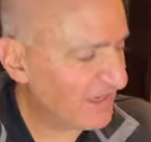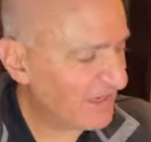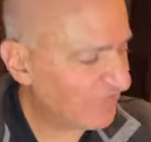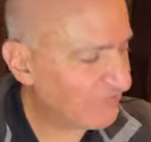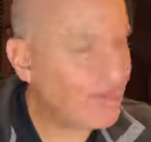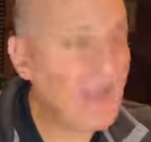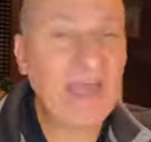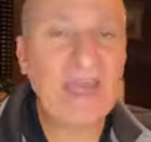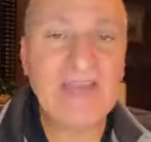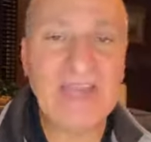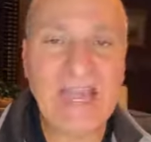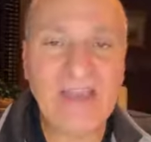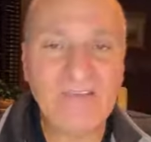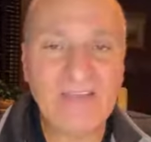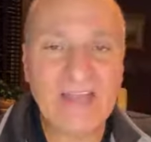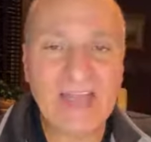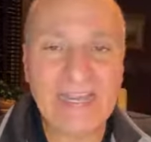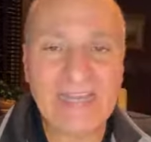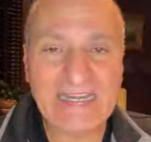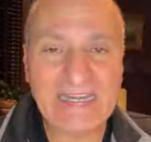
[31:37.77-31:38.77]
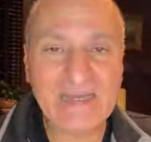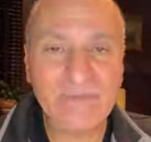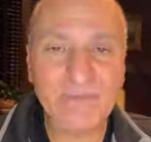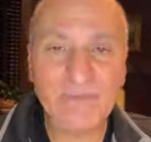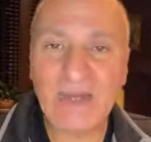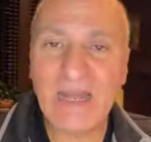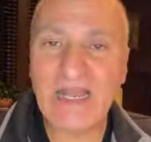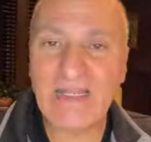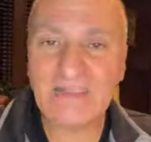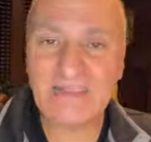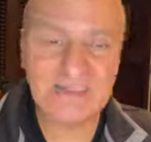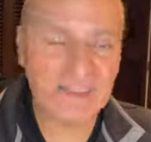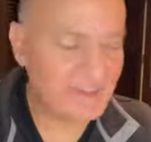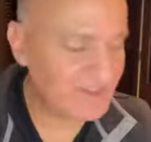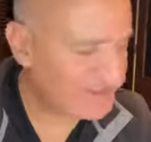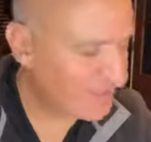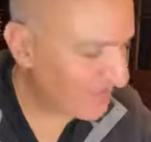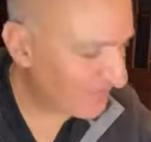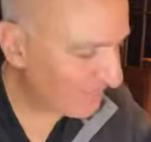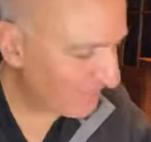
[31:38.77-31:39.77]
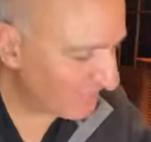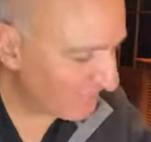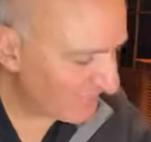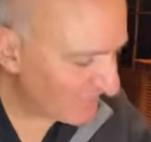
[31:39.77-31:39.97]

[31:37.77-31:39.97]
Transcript: I've got it in process. I just haven't